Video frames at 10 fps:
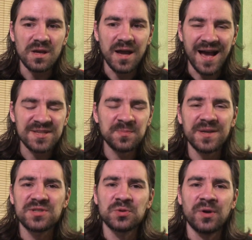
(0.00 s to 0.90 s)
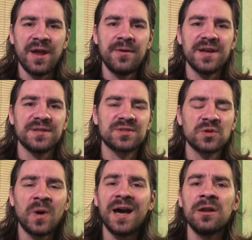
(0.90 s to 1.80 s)
aspects or areas,
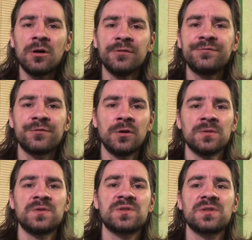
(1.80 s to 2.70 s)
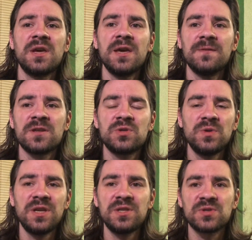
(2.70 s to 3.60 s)
quite a lot of fronts that you
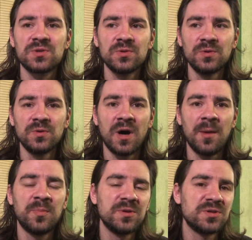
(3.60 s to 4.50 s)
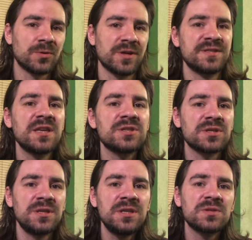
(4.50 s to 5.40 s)
need to uh, put your
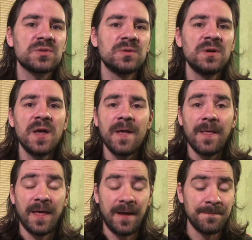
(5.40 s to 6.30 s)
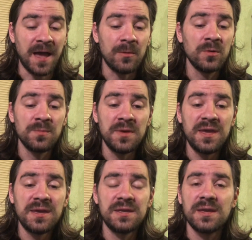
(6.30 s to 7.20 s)
attention into, that would
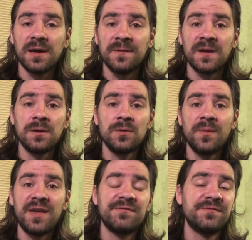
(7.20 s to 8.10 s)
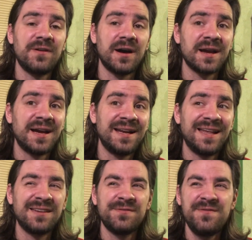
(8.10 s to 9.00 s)
mean that you may kind of
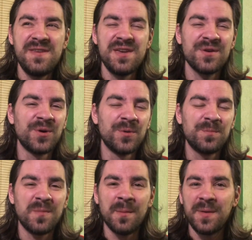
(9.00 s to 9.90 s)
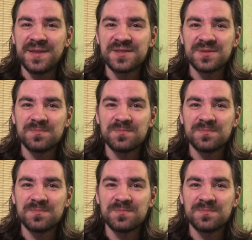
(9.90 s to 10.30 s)
like feel a bit